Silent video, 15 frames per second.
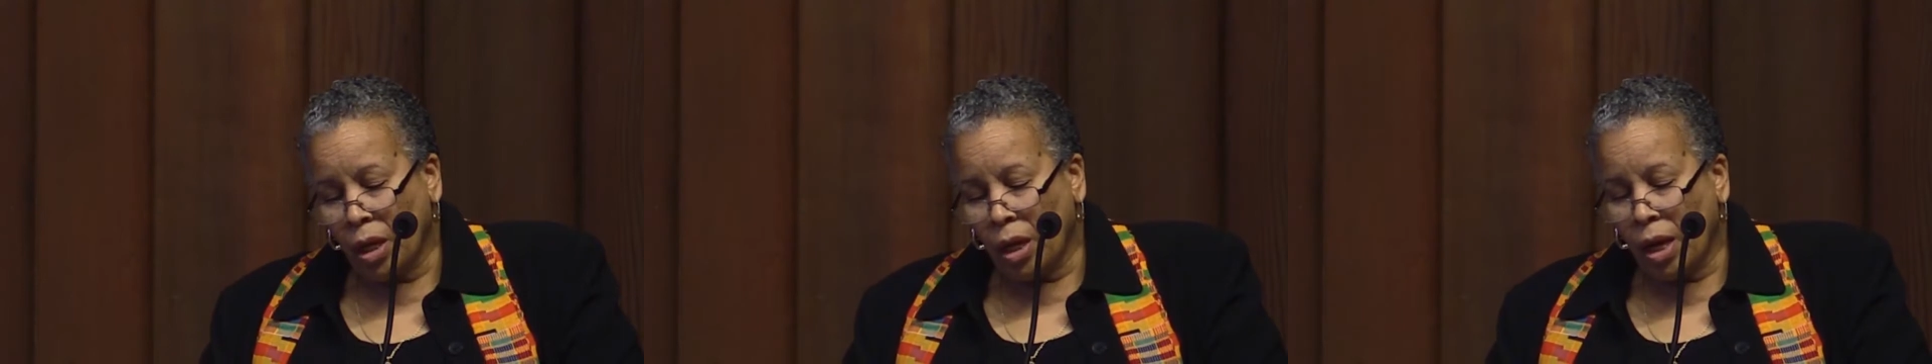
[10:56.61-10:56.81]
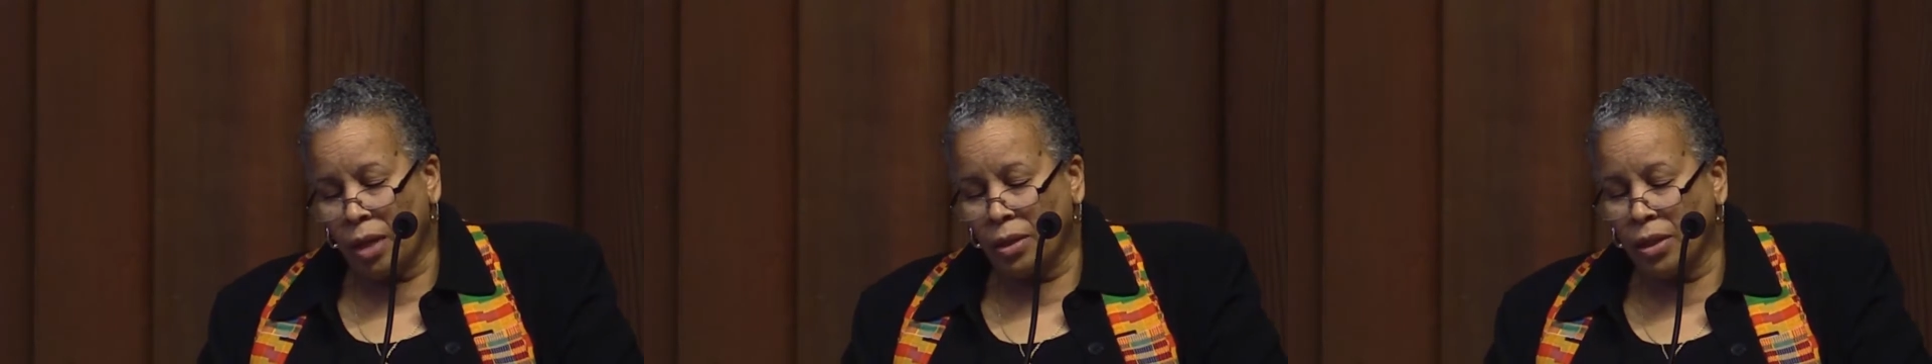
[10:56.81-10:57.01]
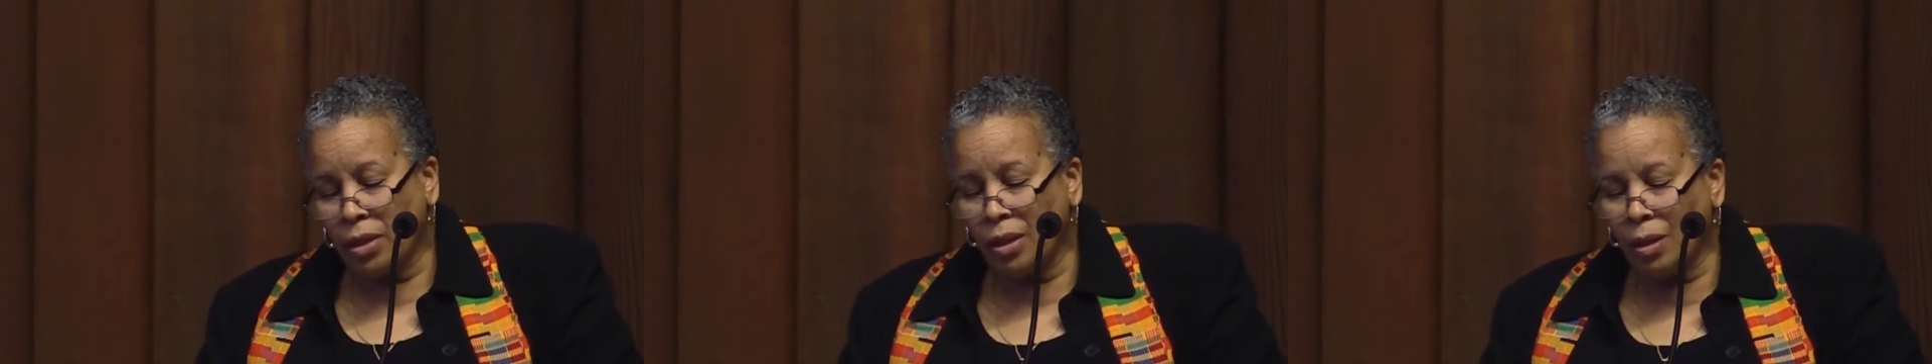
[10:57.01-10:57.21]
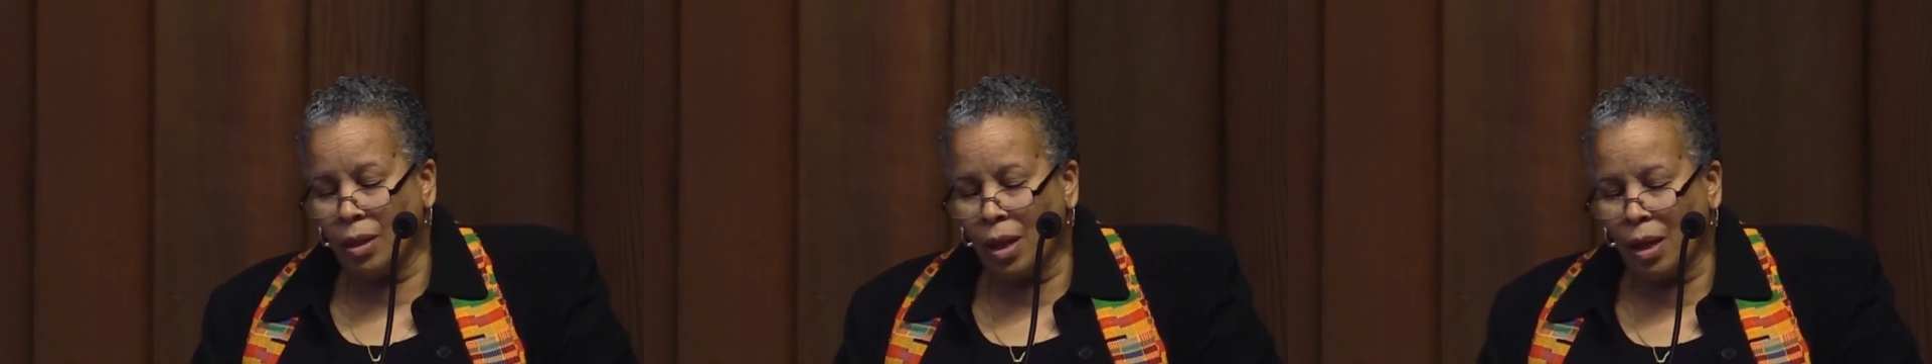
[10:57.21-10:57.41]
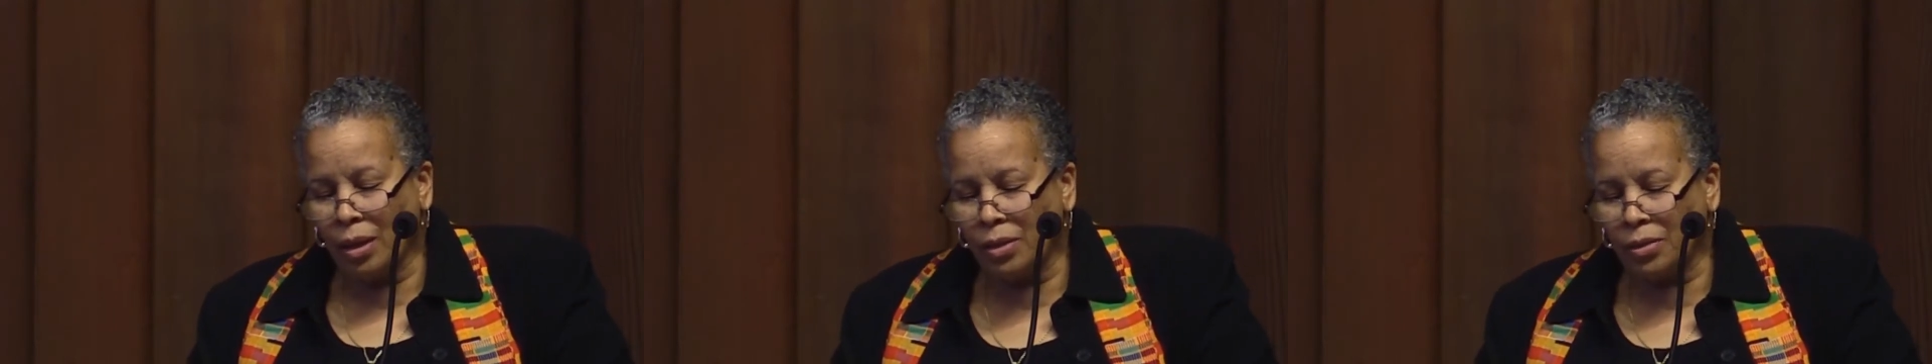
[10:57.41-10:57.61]
And in
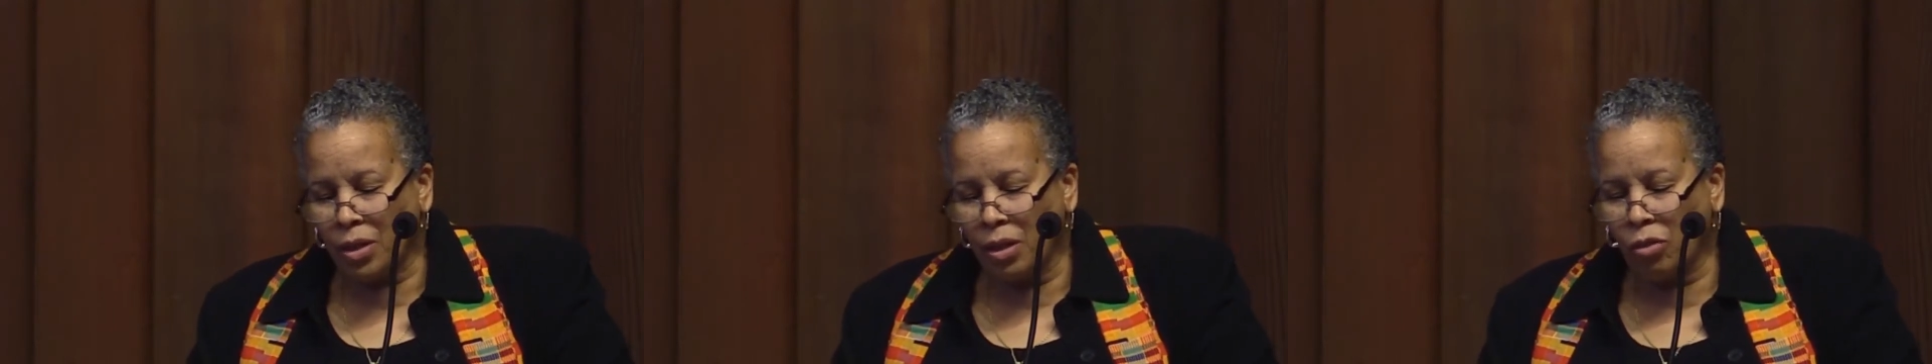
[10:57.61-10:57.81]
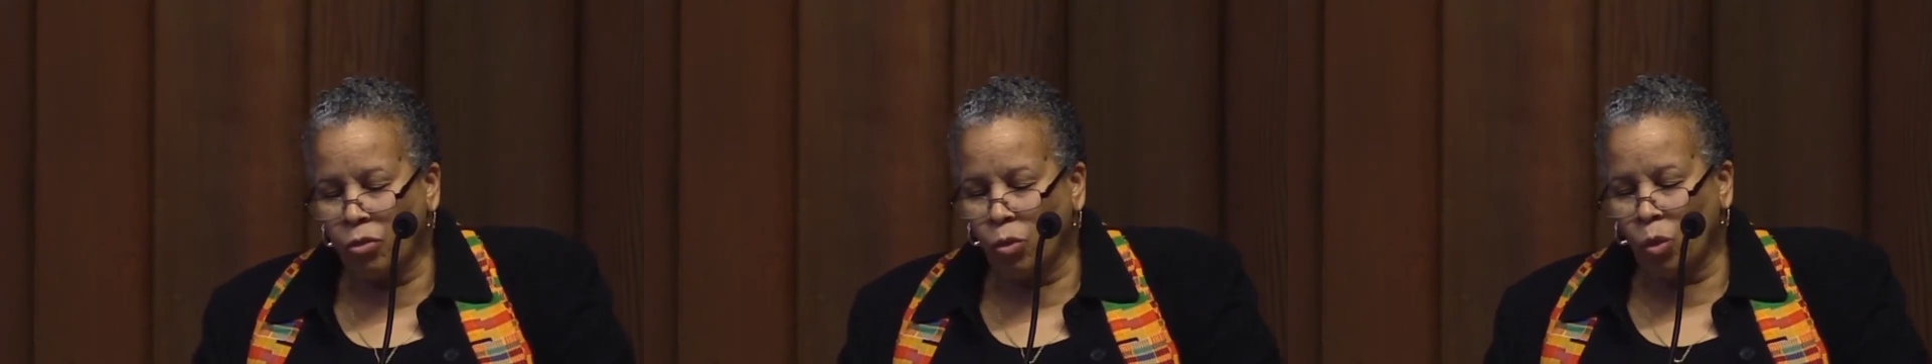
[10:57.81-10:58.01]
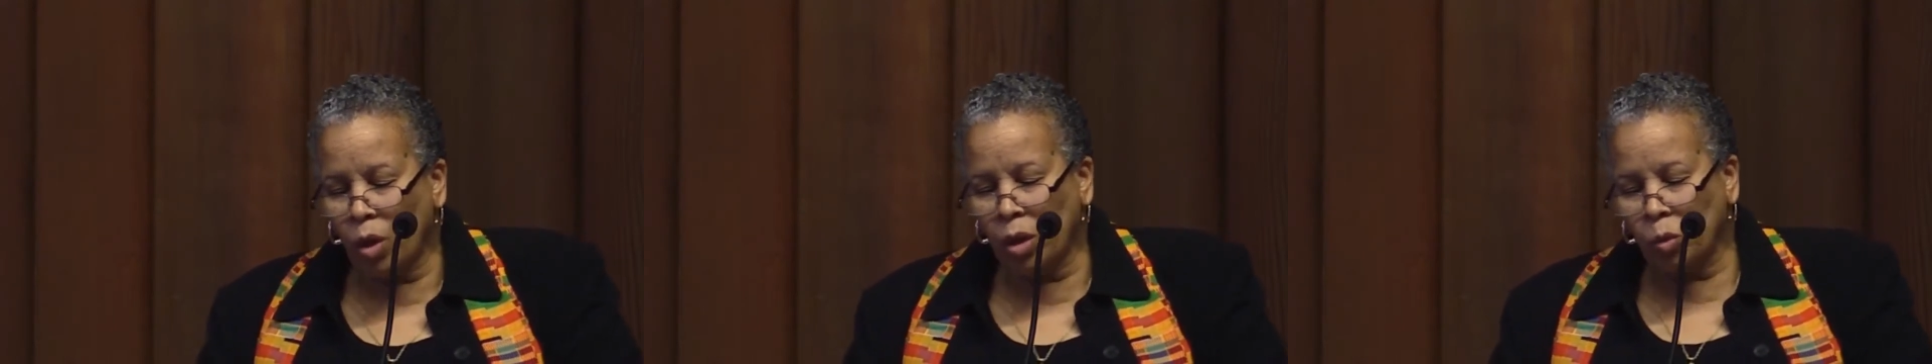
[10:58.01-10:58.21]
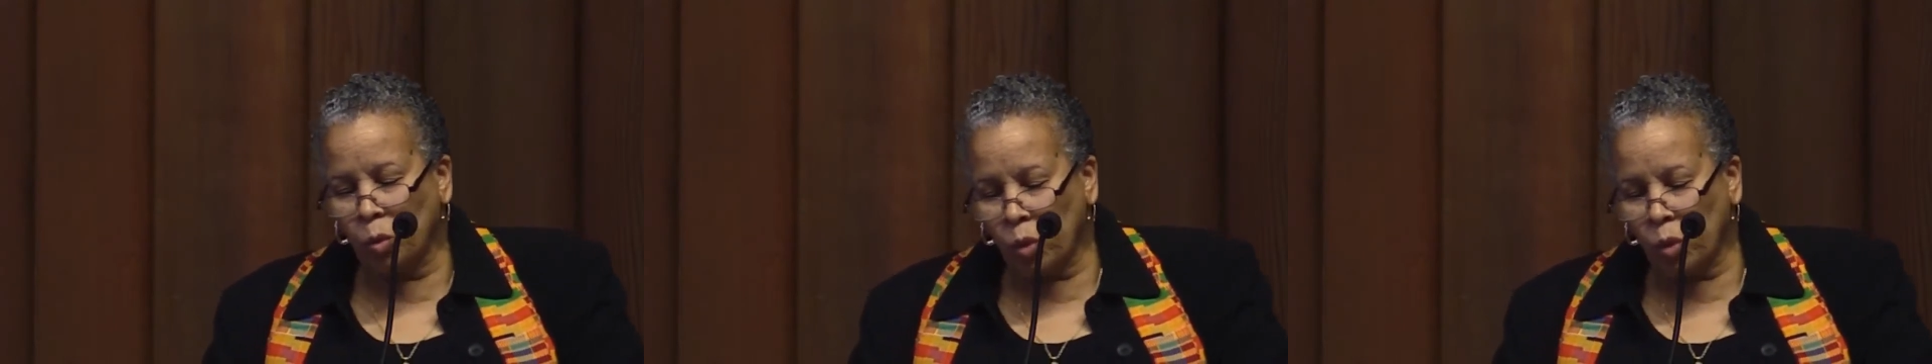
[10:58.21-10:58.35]
light of what